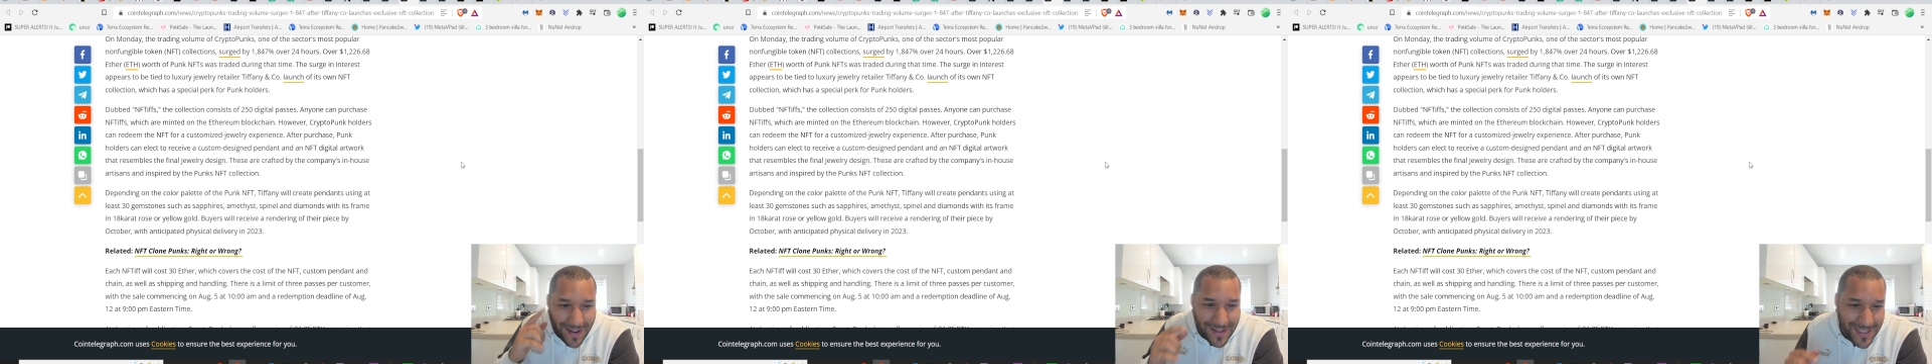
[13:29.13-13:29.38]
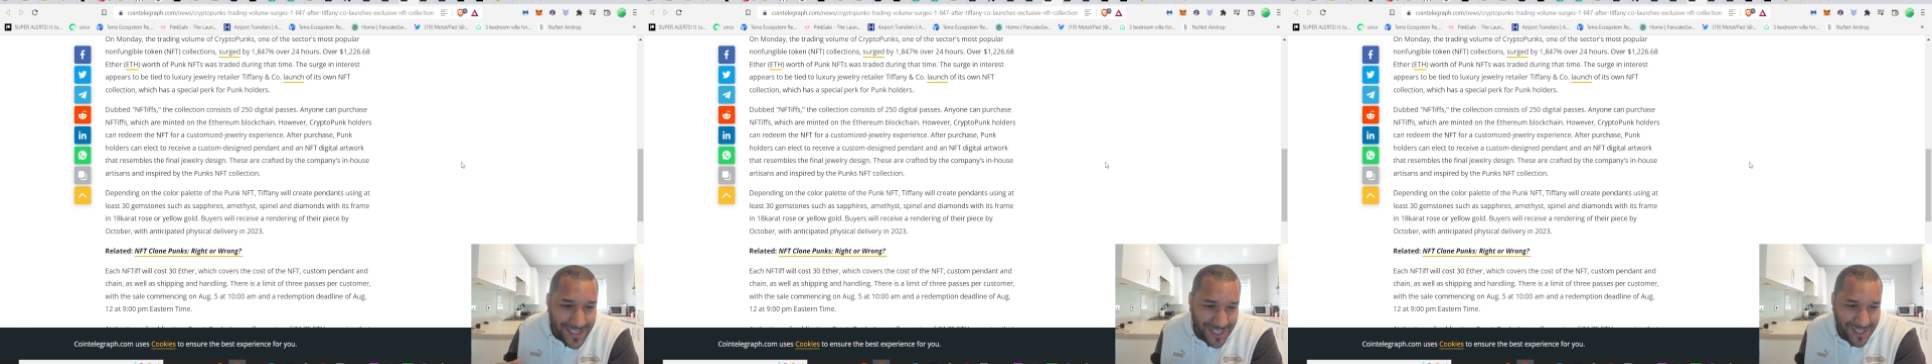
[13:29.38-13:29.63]

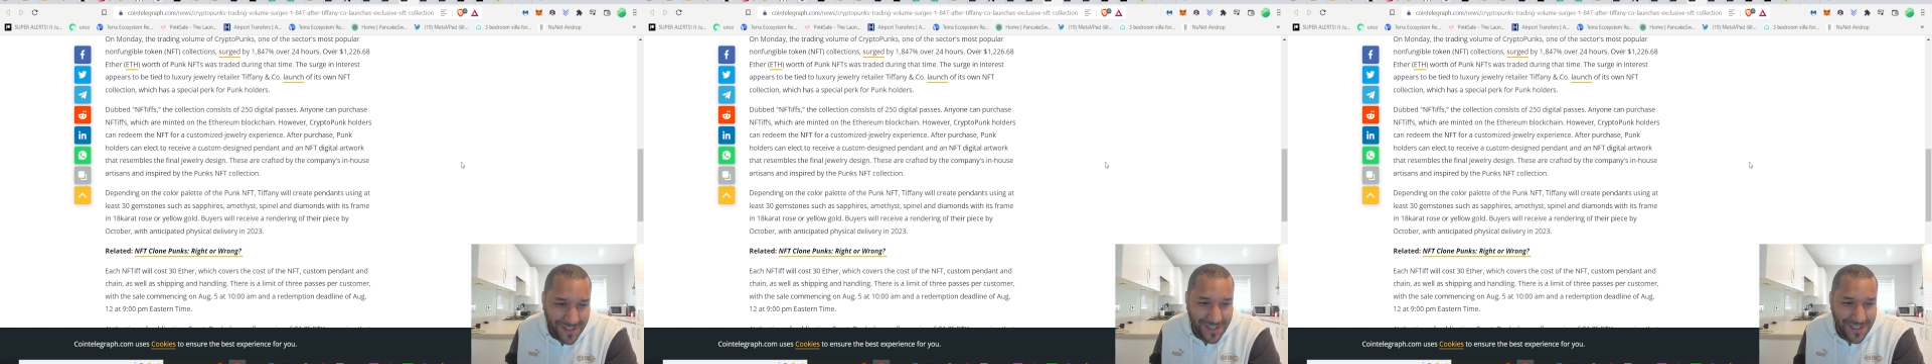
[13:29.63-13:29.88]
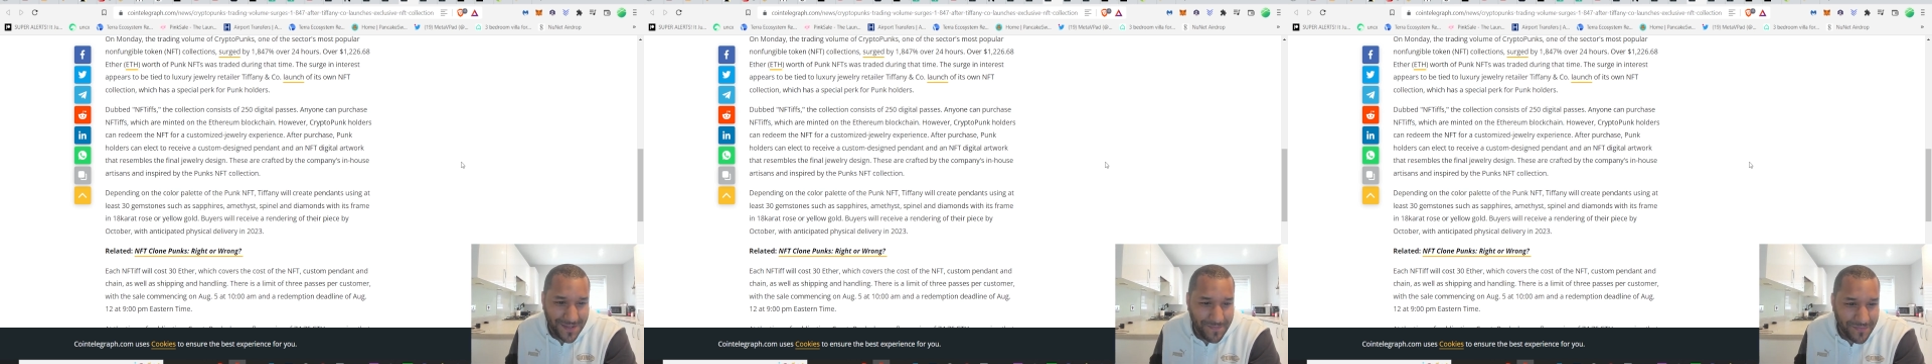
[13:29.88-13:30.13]

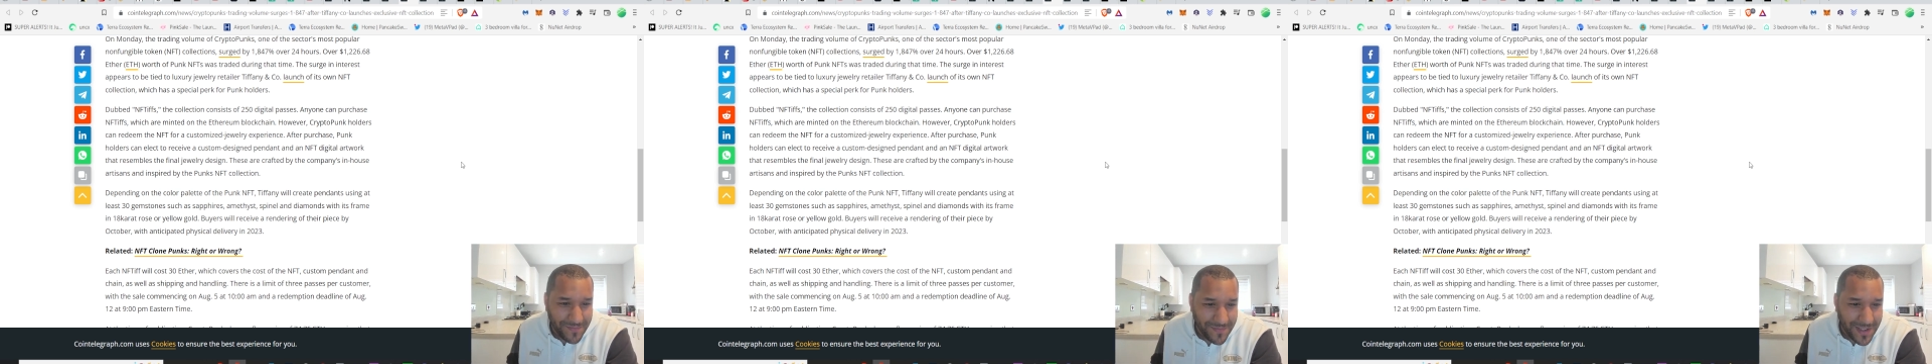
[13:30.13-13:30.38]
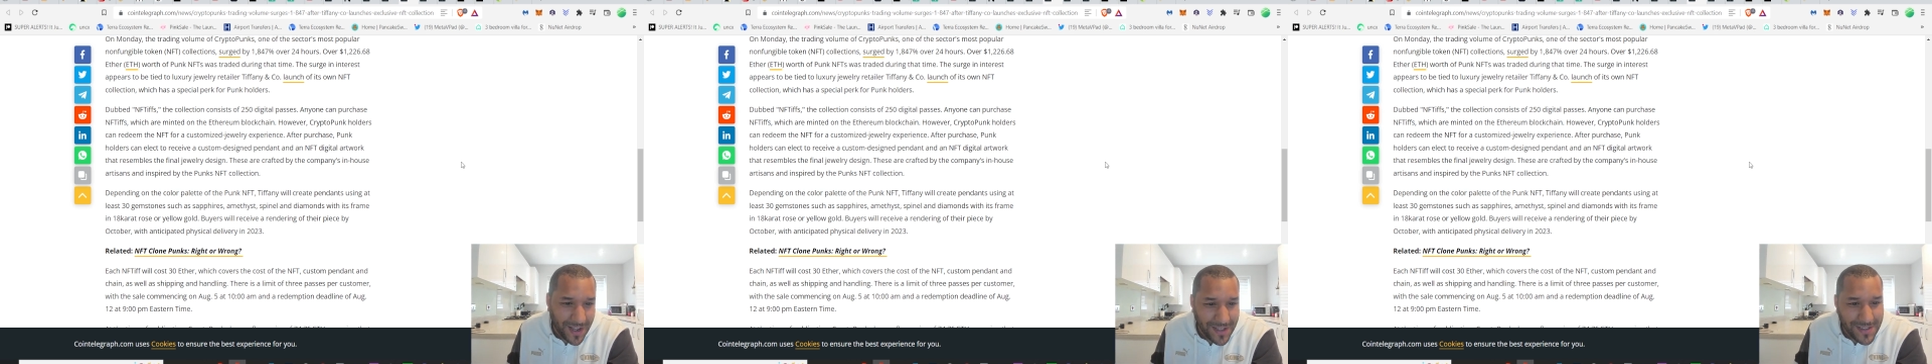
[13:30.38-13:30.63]
artisans,
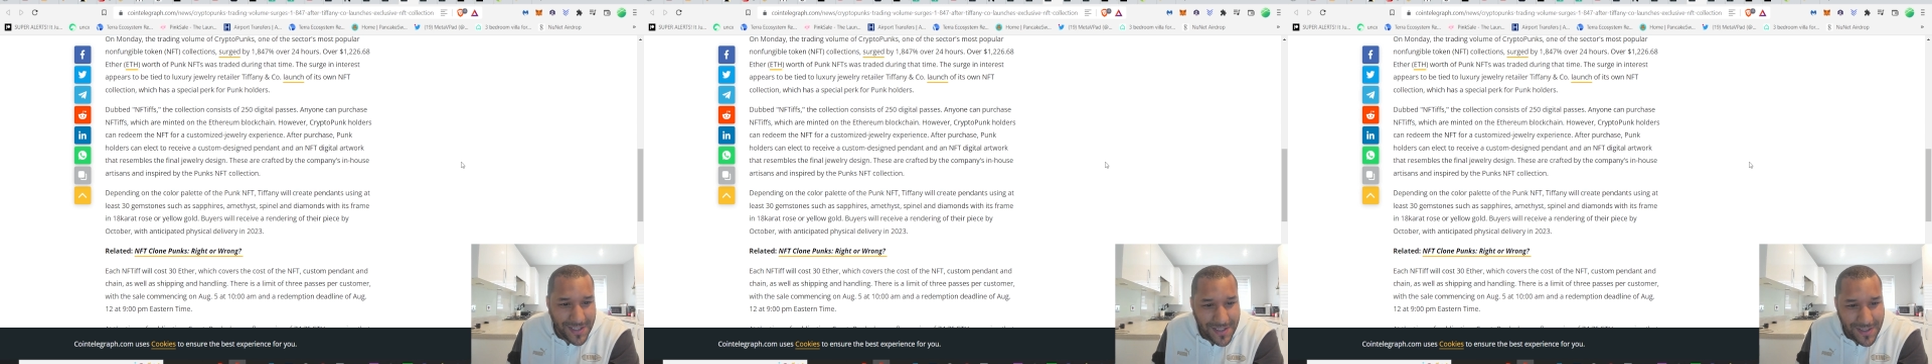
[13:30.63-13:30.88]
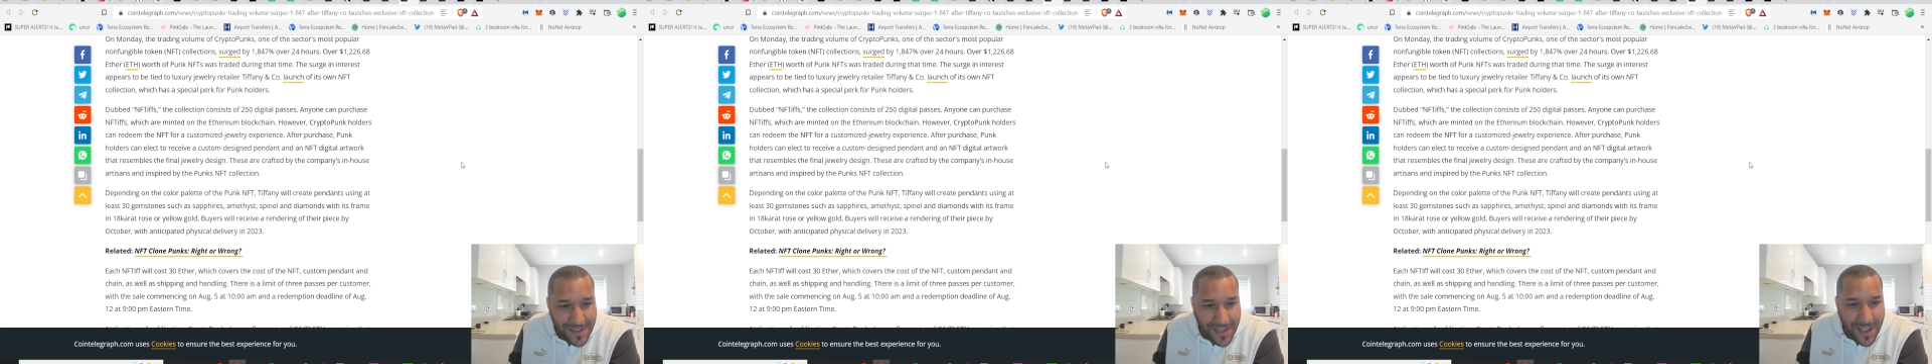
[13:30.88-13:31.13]
and
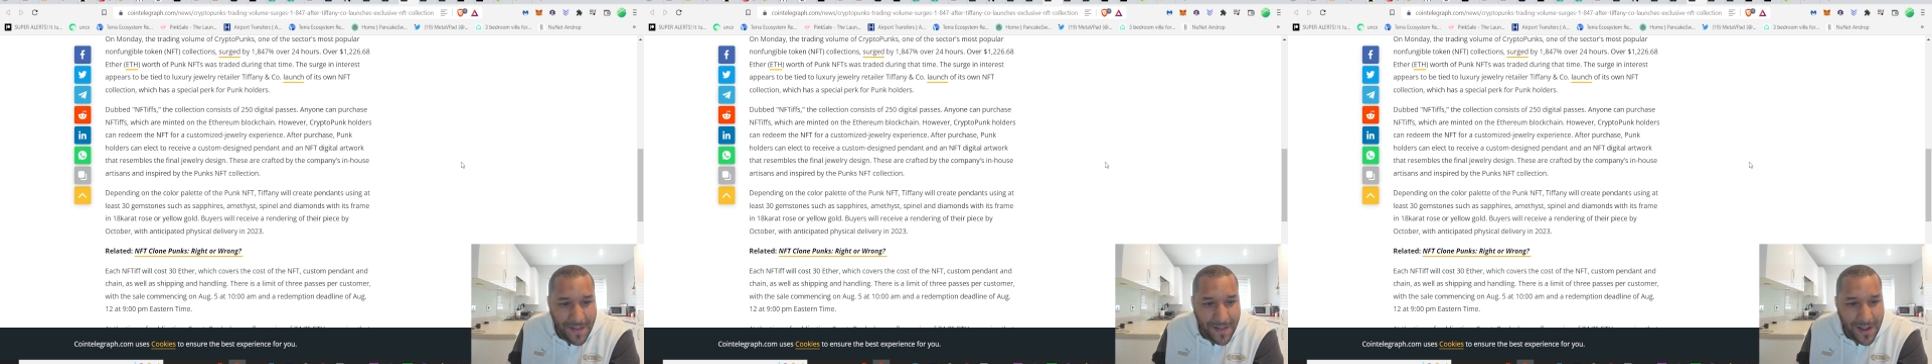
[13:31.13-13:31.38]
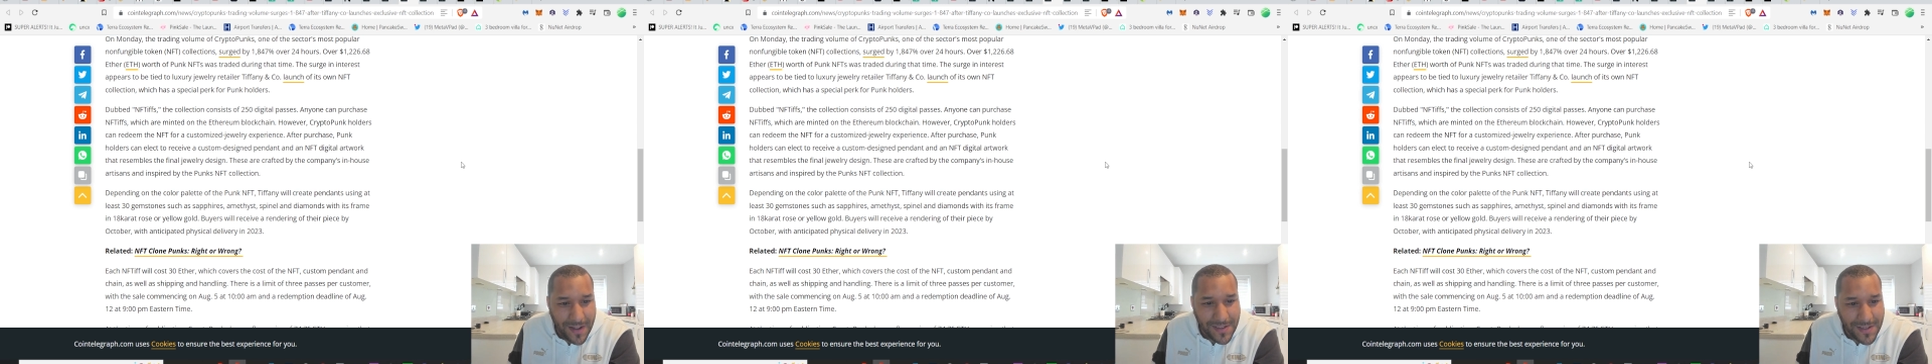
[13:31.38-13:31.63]
inspired